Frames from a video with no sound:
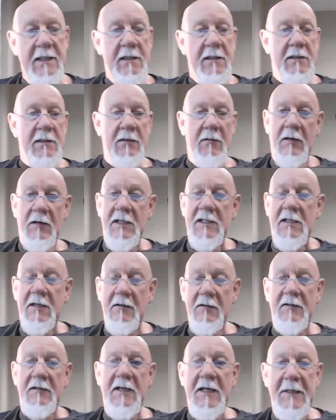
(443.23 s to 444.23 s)
So let's
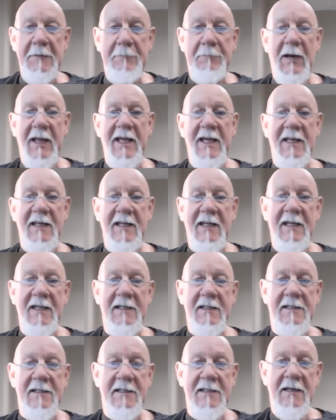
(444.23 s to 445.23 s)
look deeply at these.